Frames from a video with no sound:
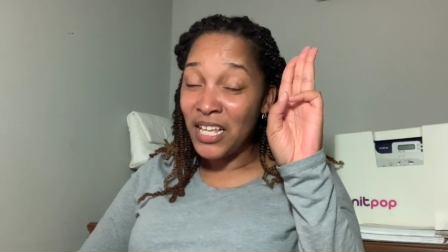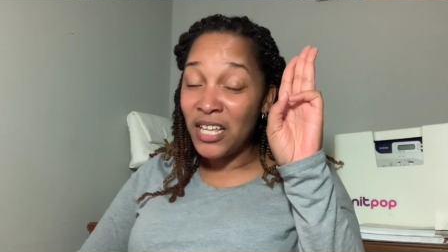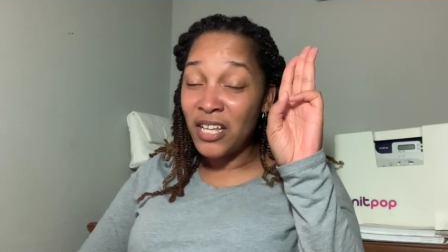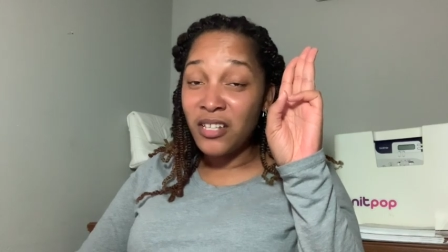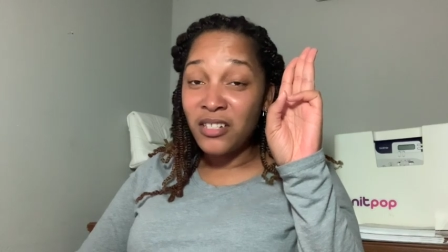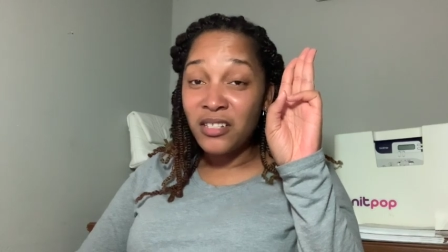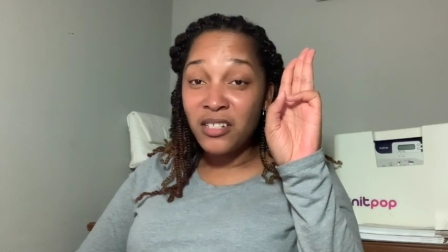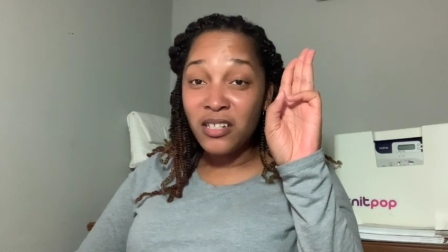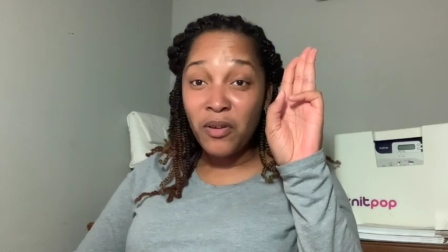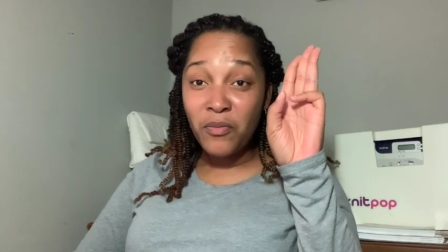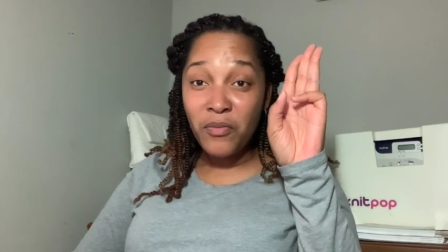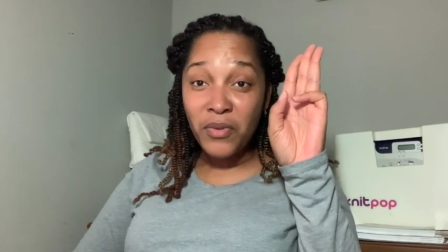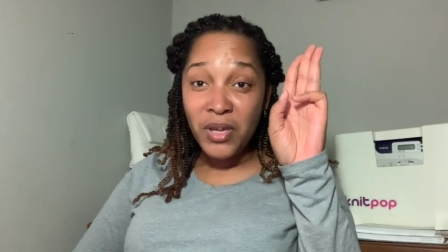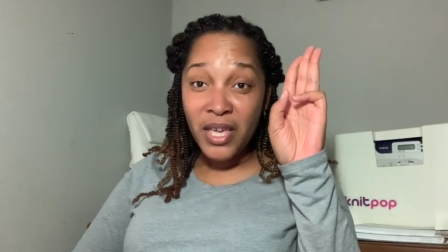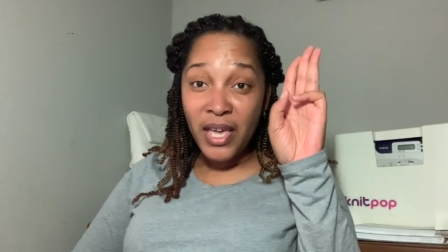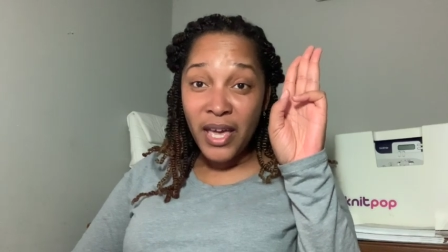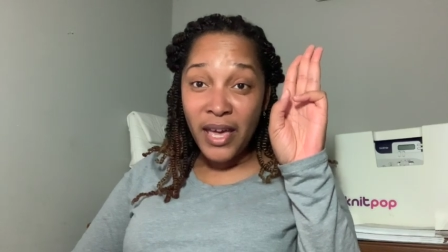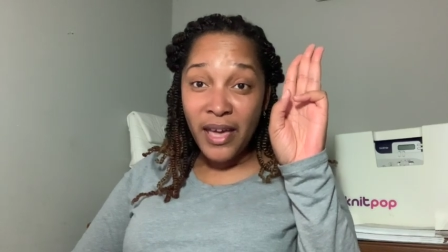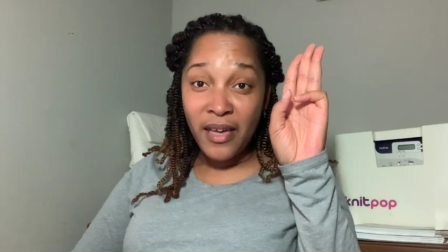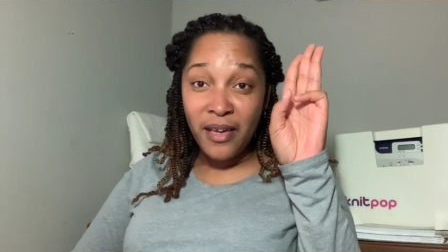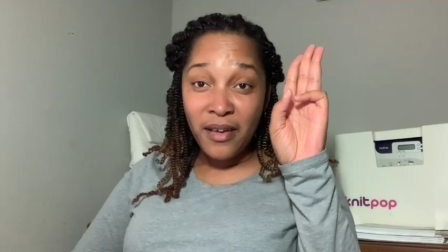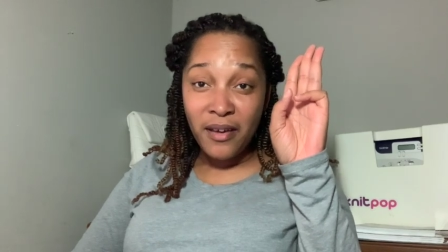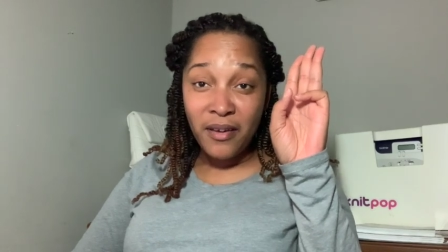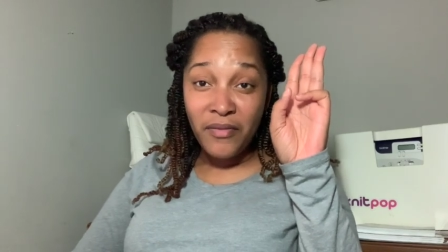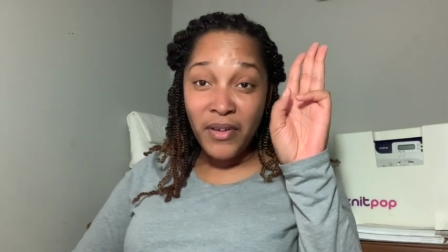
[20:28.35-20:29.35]
So we
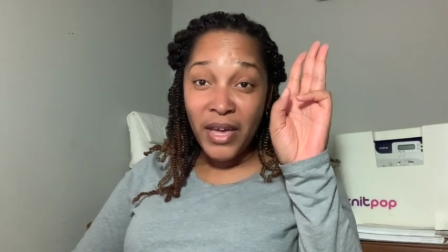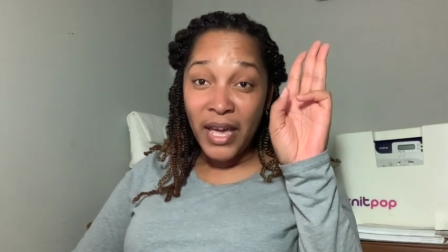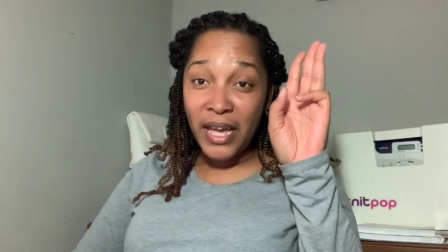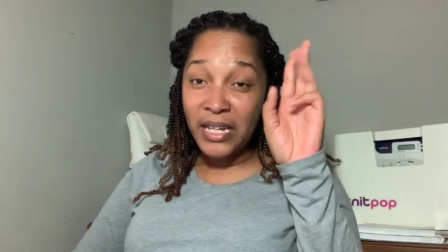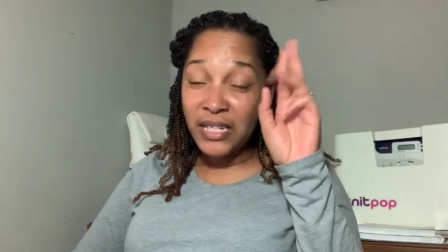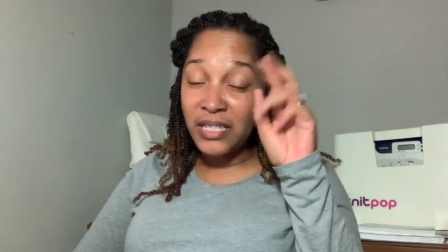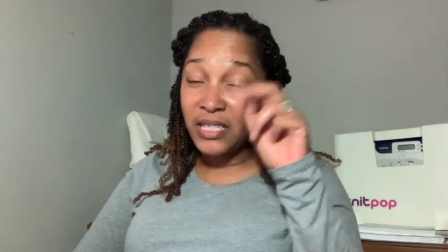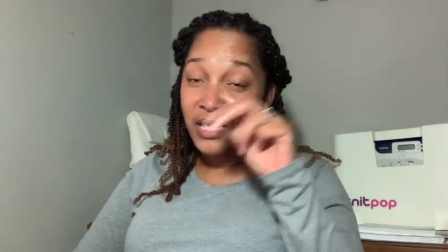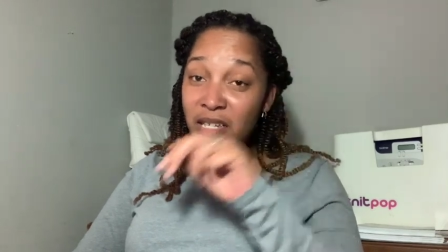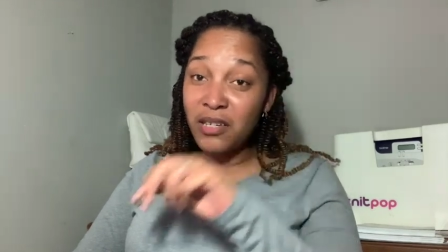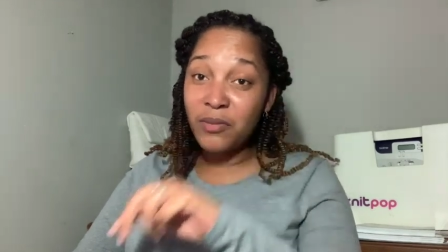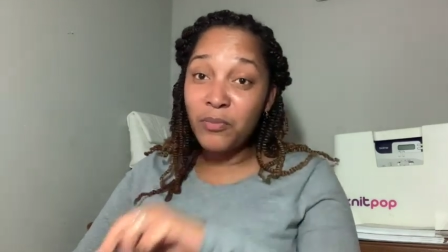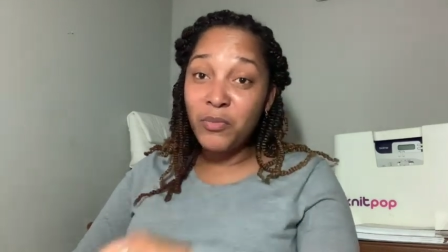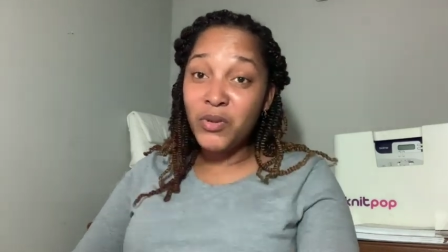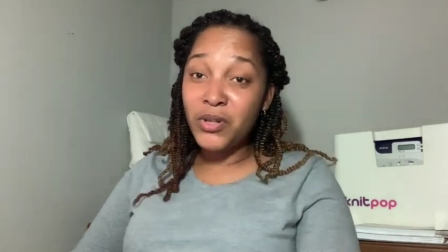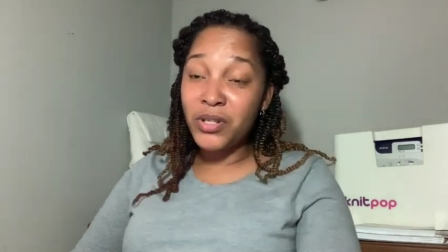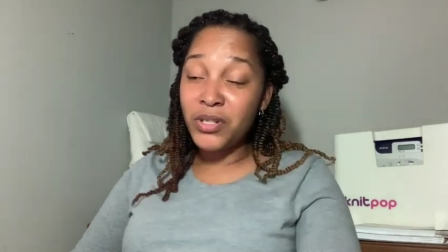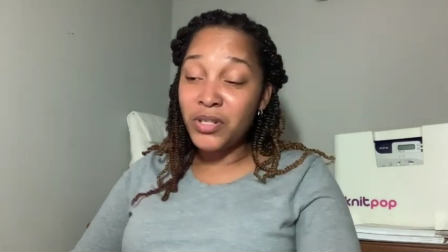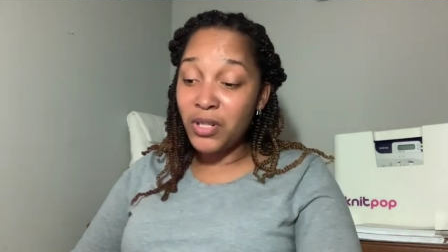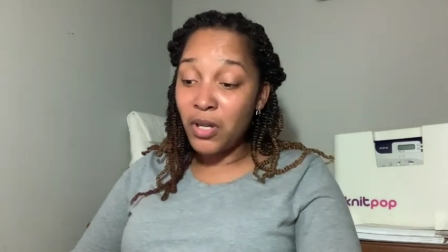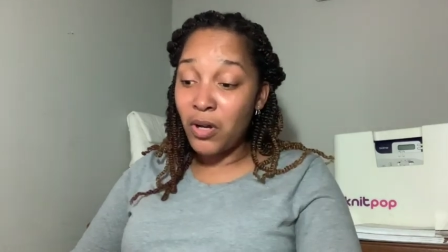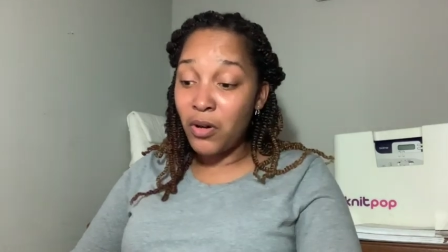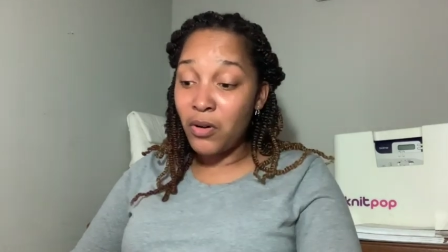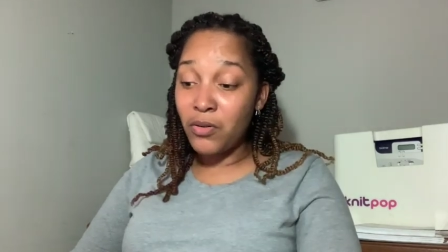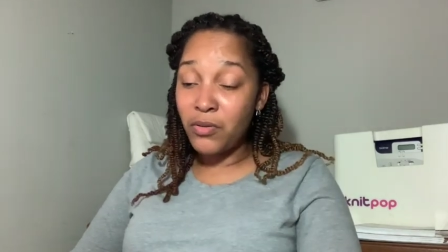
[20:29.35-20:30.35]
have 18 more
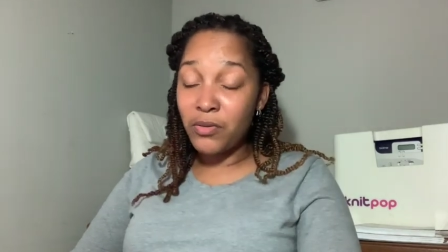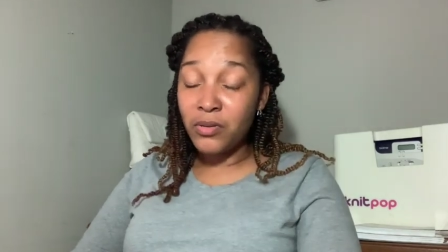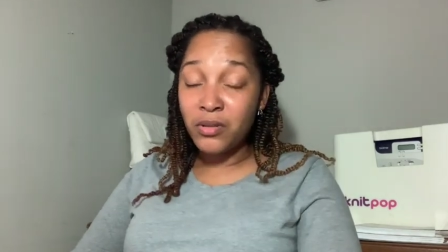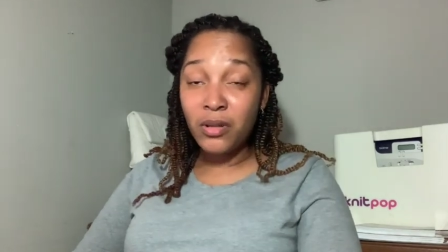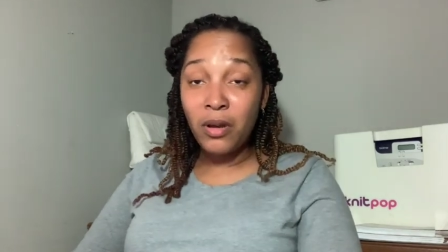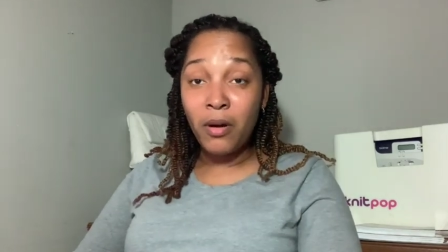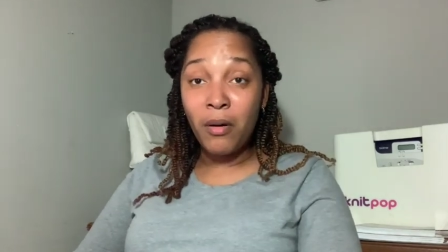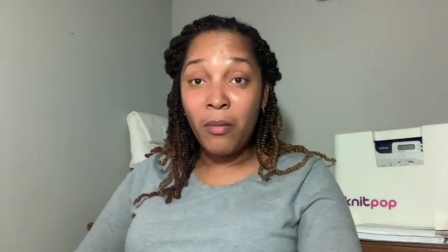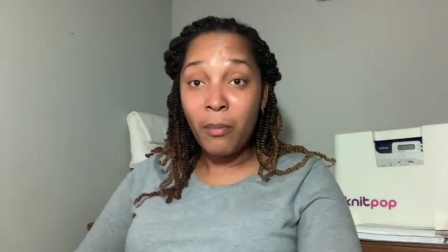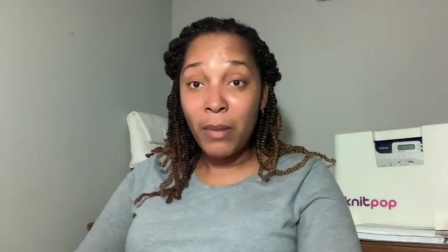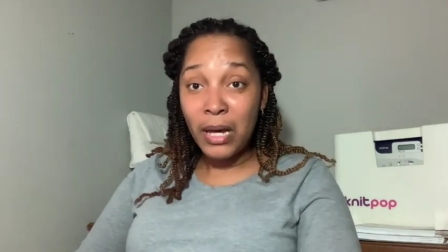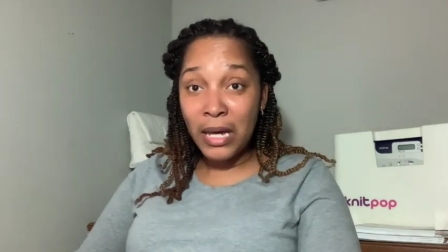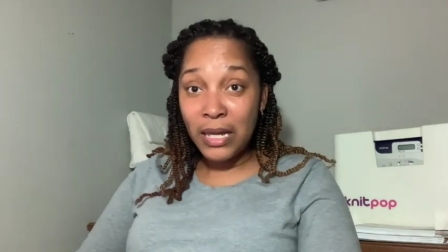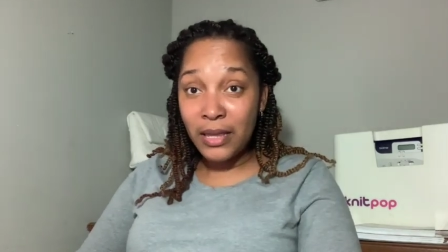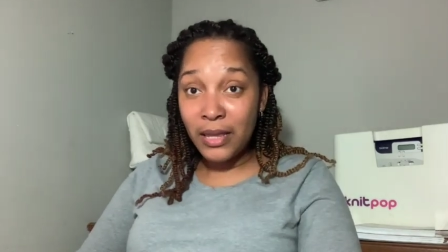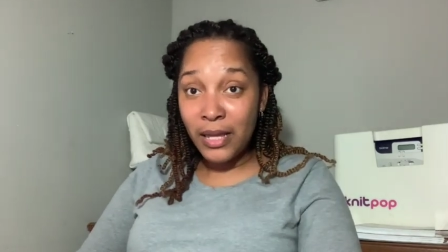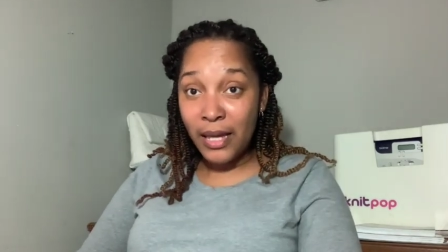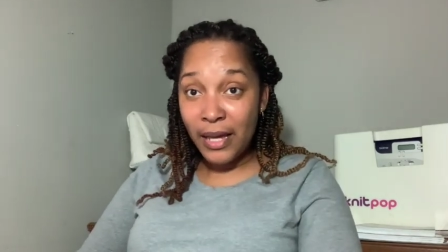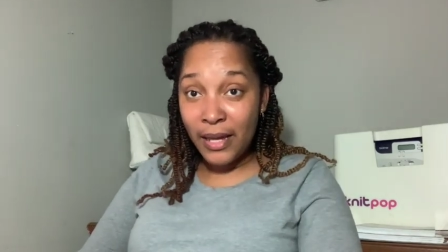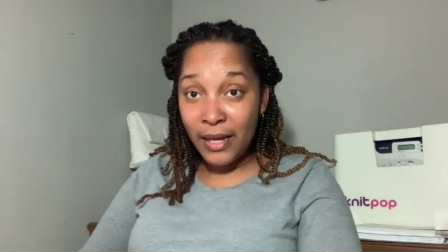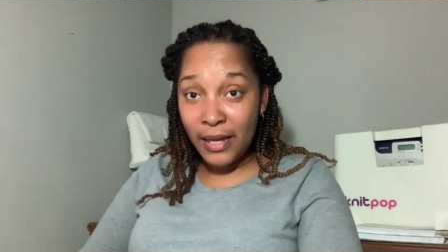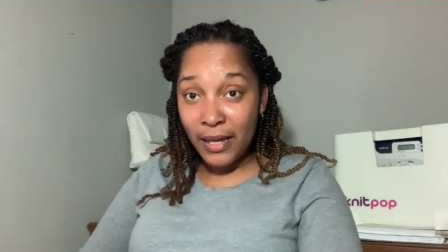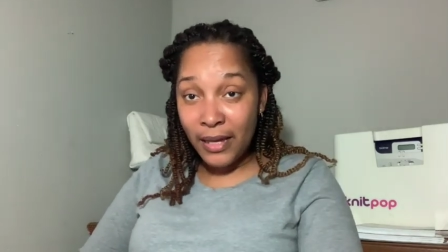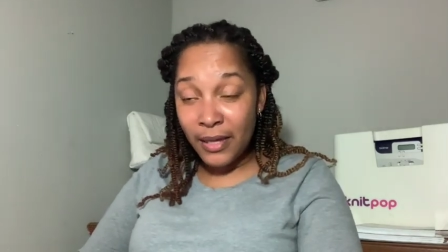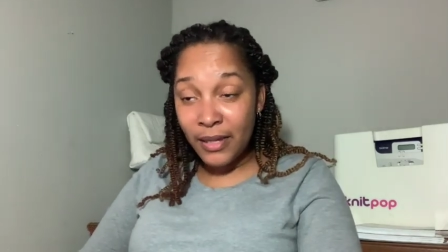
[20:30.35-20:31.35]
souls on my
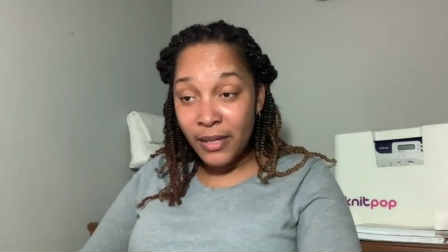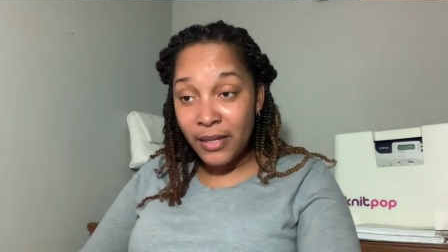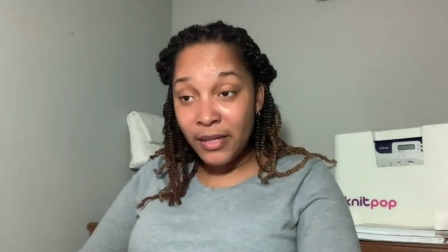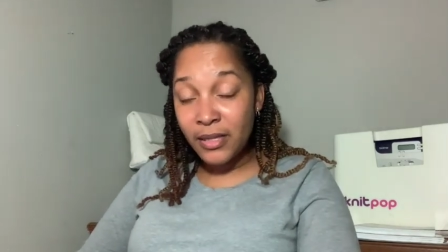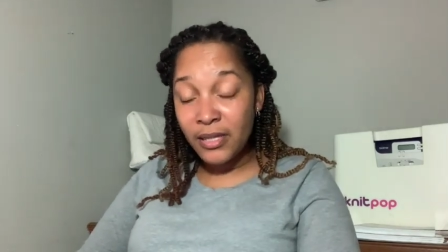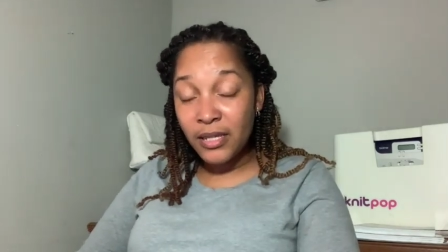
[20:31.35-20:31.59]
line